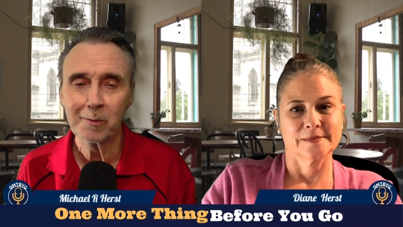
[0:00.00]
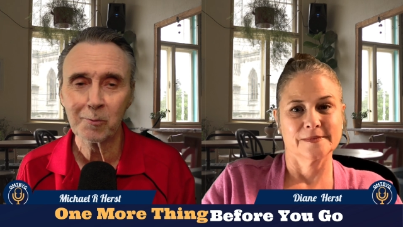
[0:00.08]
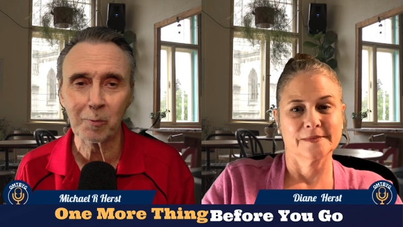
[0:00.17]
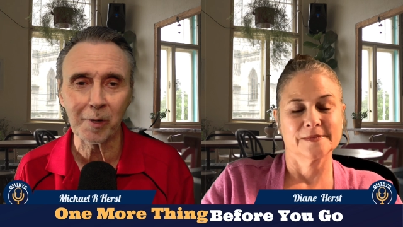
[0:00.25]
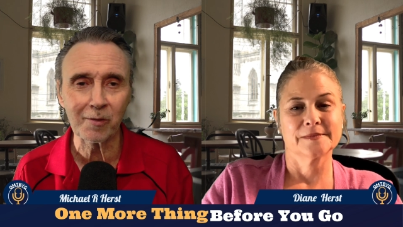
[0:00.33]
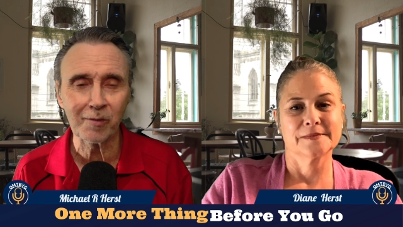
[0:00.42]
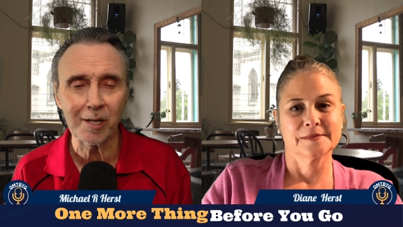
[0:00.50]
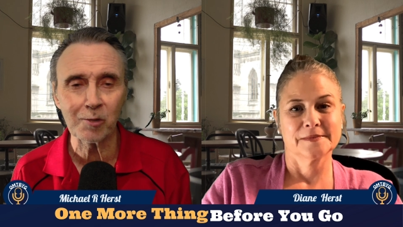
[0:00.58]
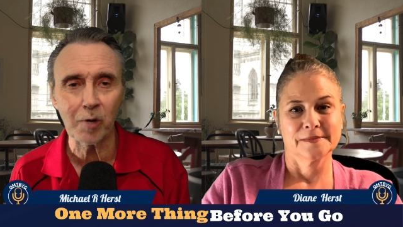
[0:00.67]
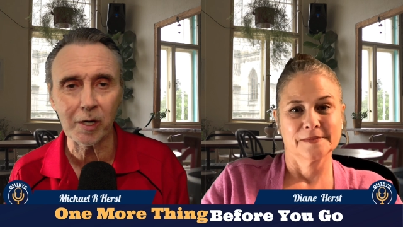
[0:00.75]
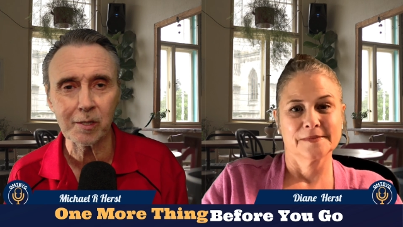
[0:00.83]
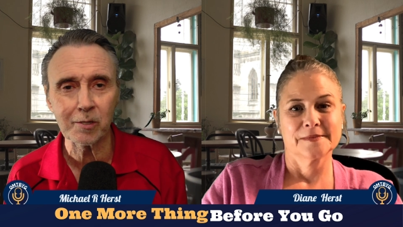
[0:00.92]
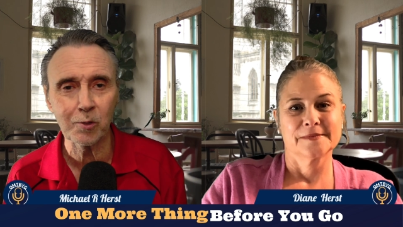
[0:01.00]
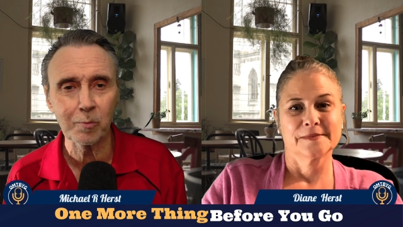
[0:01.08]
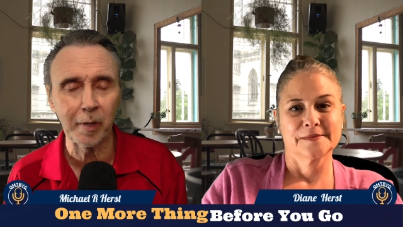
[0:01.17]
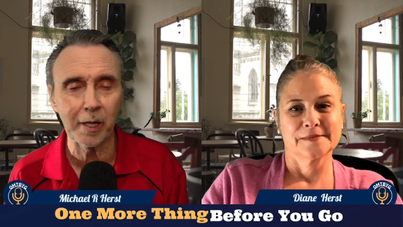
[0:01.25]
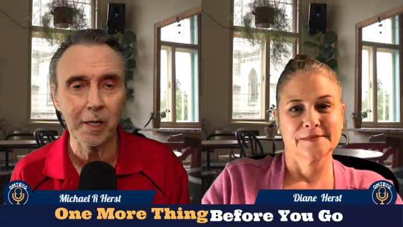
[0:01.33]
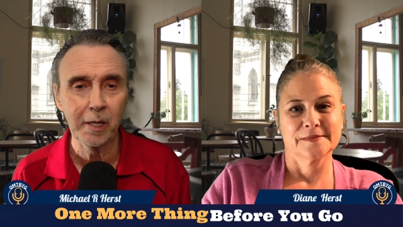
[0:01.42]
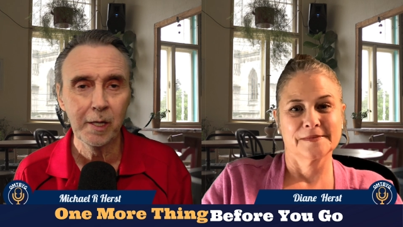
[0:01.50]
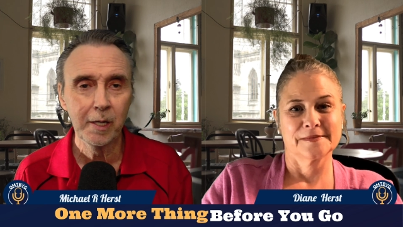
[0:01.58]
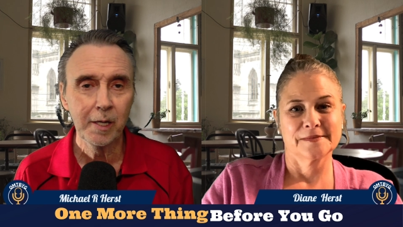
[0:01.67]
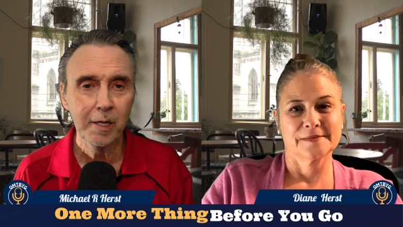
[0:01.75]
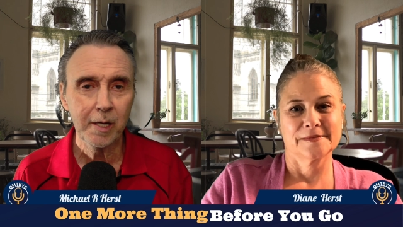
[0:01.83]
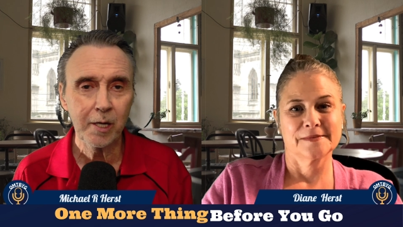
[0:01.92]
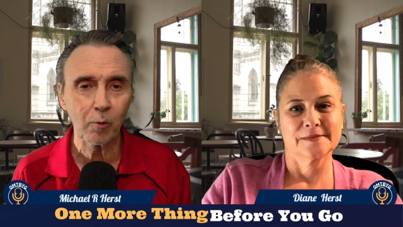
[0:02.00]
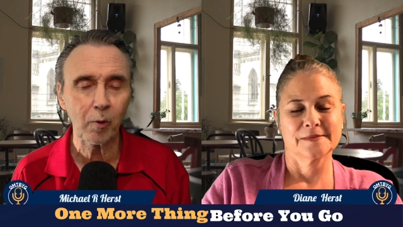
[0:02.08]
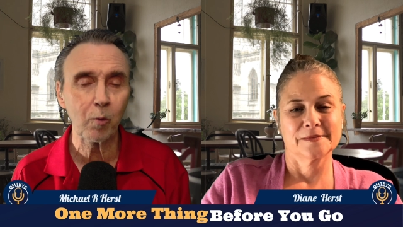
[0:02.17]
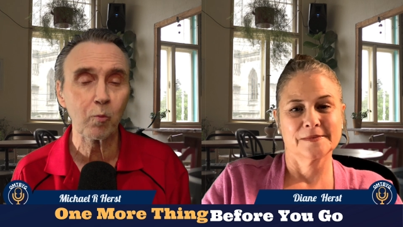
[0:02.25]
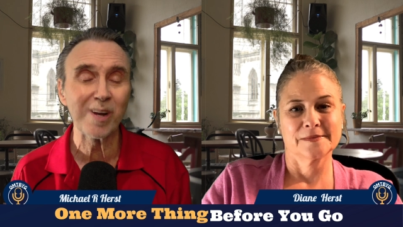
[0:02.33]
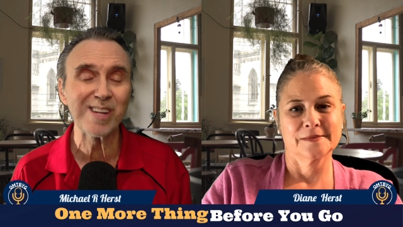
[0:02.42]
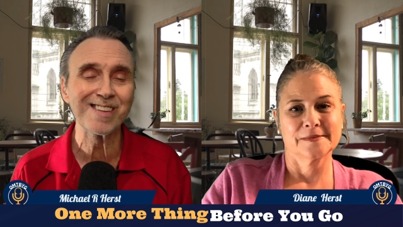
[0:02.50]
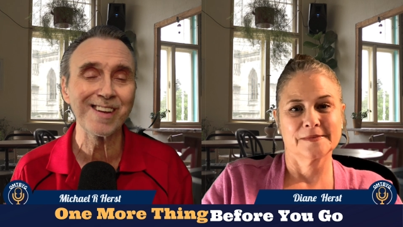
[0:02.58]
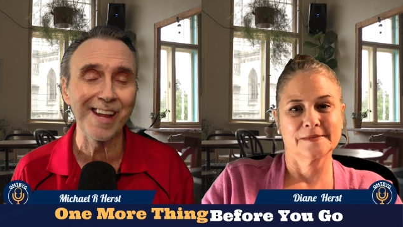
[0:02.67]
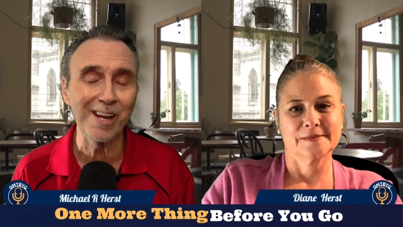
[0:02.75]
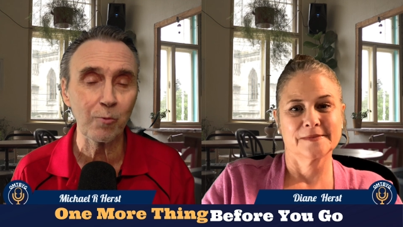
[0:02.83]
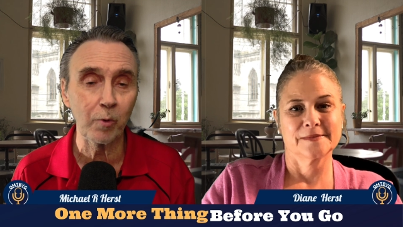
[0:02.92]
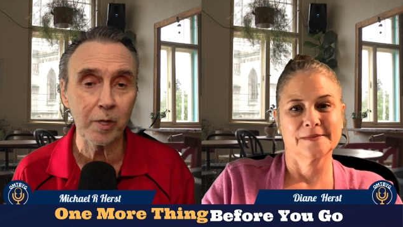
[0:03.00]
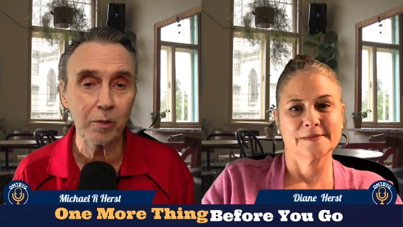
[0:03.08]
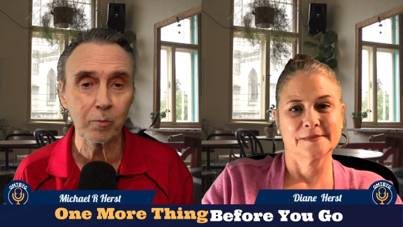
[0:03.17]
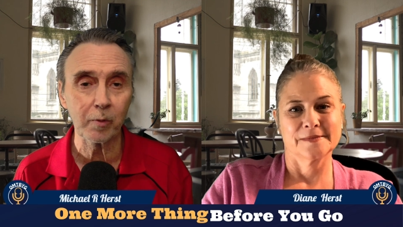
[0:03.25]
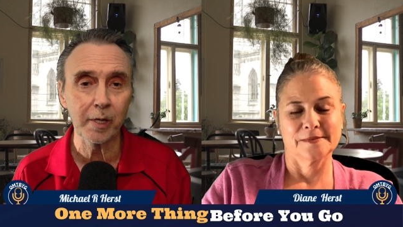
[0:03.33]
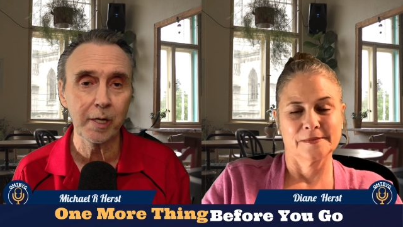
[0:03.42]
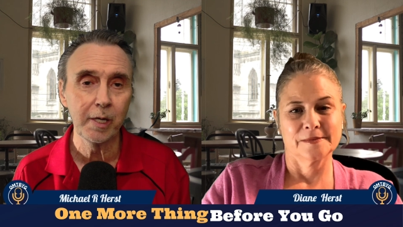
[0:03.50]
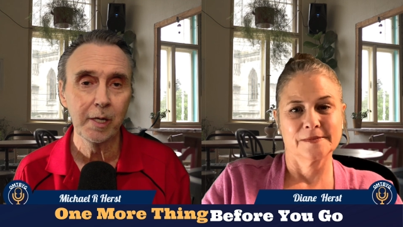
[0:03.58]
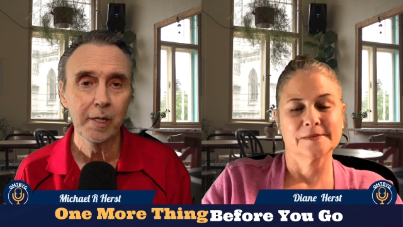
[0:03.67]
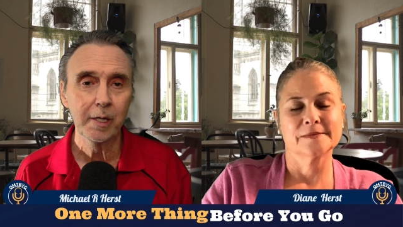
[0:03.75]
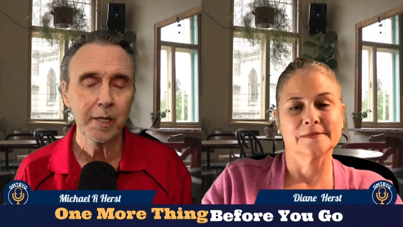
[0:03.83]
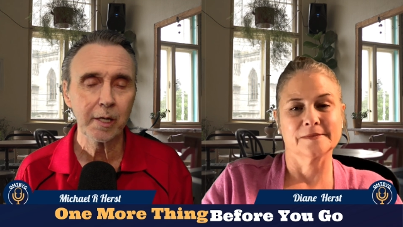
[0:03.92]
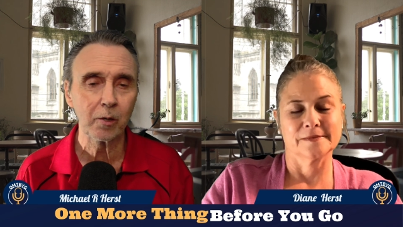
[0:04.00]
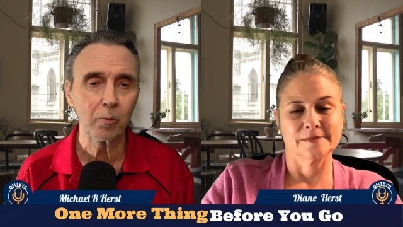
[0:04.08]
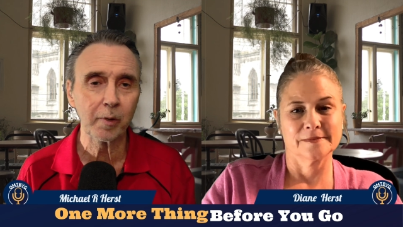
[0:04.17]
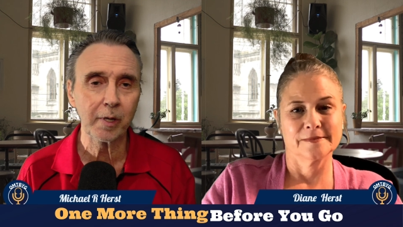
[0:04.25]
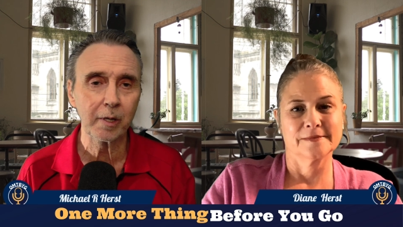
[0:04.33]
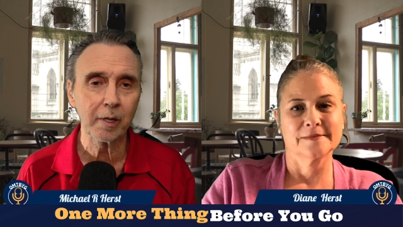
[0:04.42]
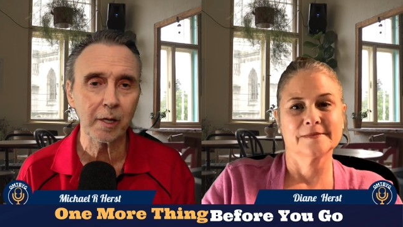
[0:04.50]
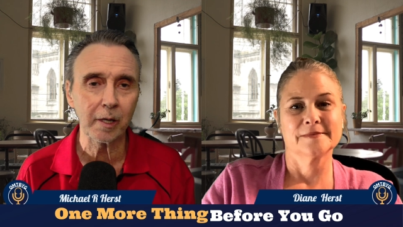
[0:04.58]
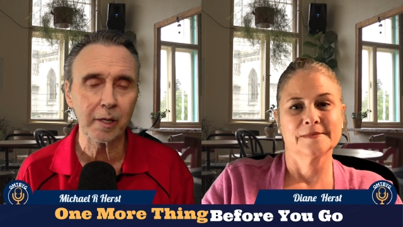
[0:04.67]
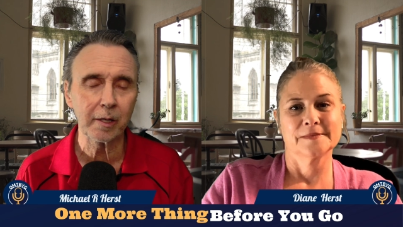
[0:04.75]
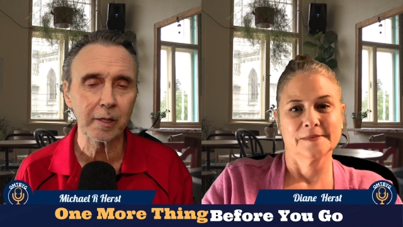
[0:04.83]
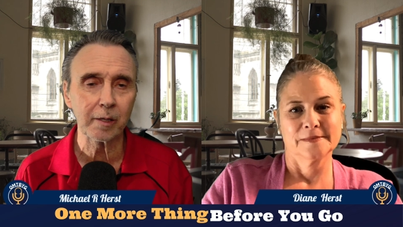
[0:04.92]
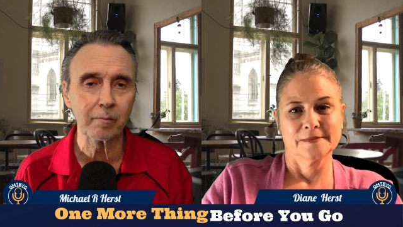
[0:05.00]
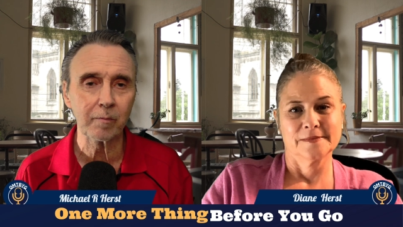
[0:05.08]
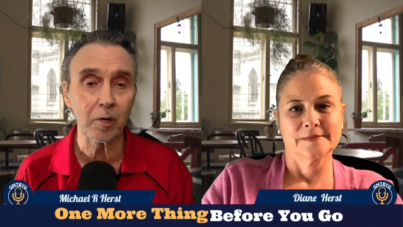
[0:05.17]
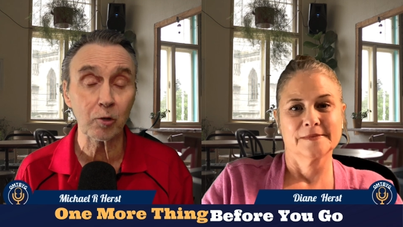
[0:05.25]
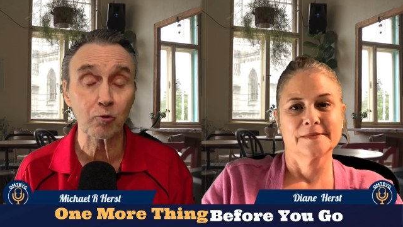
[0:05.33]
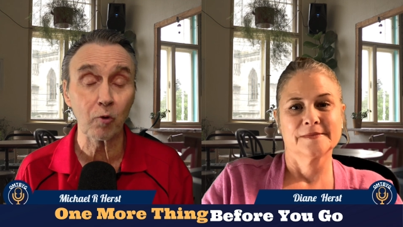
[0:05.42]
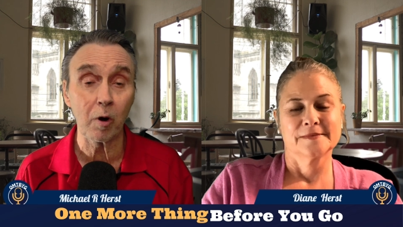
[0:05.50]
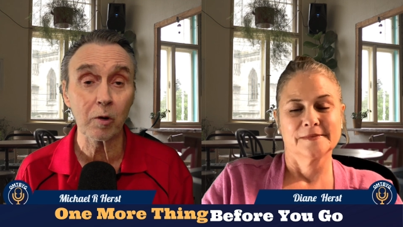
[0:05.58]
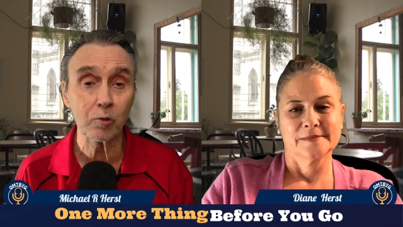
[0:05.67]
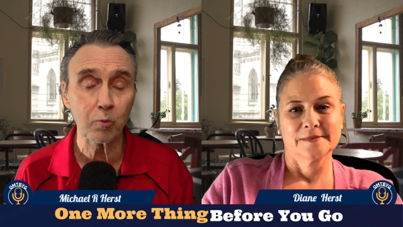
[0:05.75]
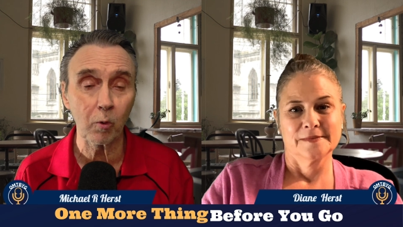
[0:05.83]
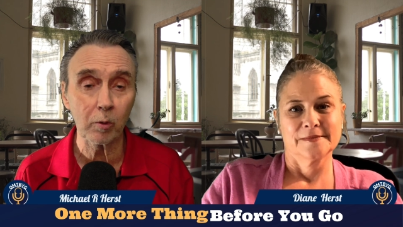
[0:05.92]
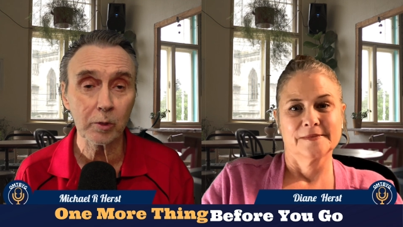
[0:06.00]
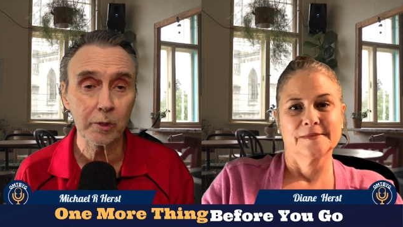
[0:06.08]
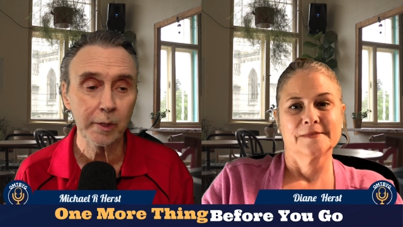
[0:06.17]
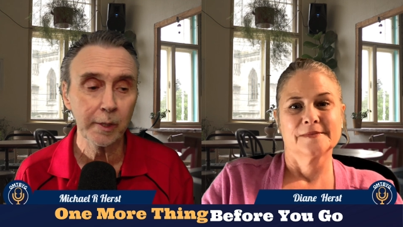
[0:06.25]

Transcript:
Speaker 1: When I say attracted to, but you know, we resonate with. We you know, we mm-hmm. kind of like uh, are drawn towards.